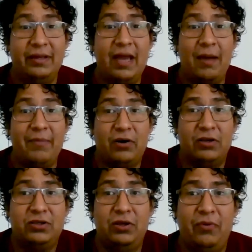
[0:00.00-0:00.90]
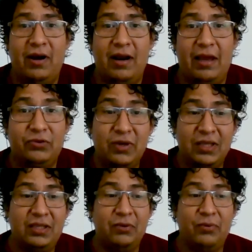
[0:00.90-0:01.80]
yeah, because you were like
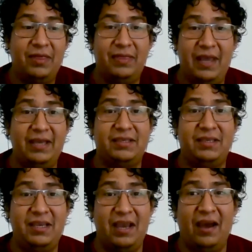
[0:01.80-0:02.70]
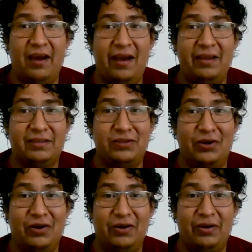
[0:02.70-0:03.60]
21 days here, right?
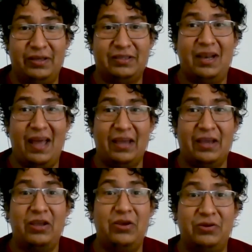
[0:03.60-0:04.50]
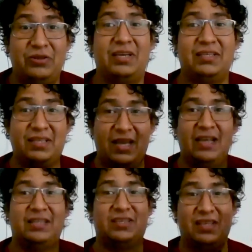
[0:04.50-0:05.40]
So it's like you just
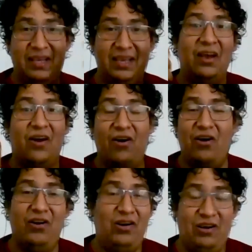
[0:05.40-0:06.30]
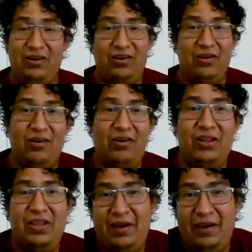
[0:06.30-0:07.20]
catch all
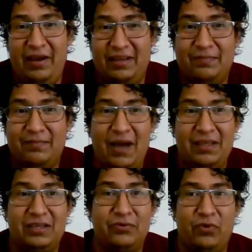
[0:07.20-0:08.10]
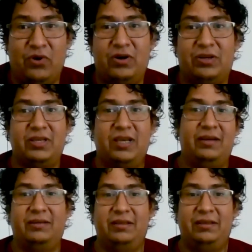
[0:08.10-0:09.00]
the Spanish words.
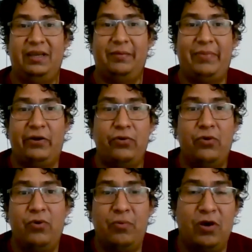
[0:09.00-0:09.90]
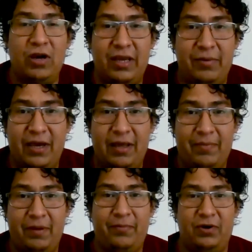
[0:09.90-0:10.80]
And in Peru, Bolivia, the
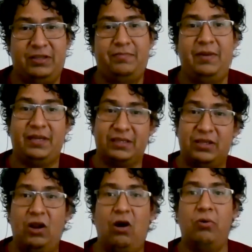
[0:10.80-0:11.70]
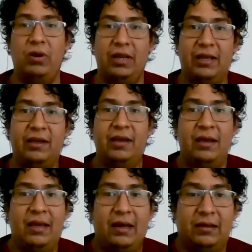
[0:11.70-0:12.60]
people speak slowly,
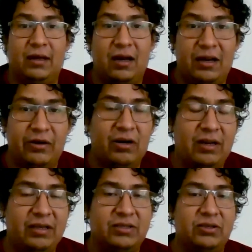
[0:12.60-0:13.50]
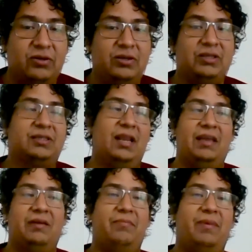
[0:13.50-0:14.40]
clearly, so it's
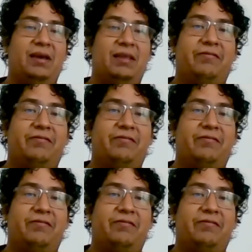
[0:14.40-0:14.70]
like better for